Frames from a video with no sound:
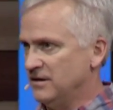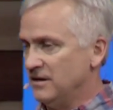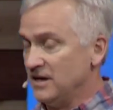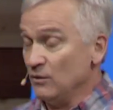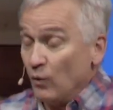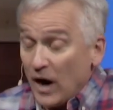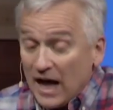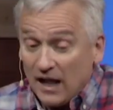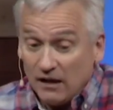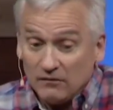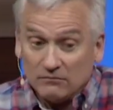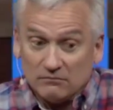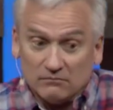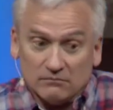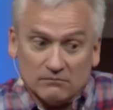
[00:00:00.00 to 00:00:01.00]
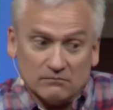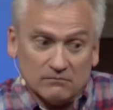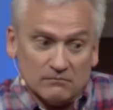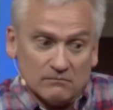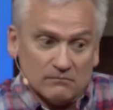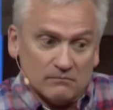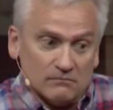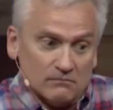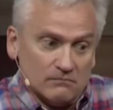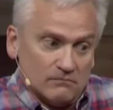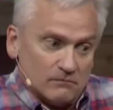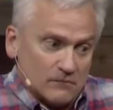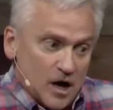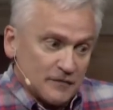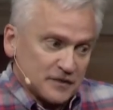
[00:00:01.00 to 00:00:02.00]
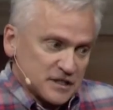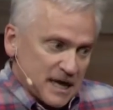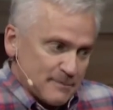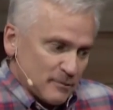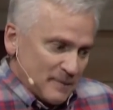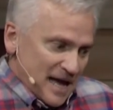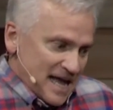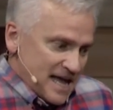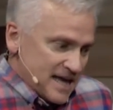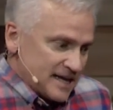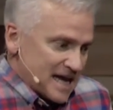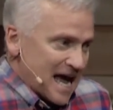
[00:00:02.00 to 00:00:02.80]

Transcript: And while off the top of my head,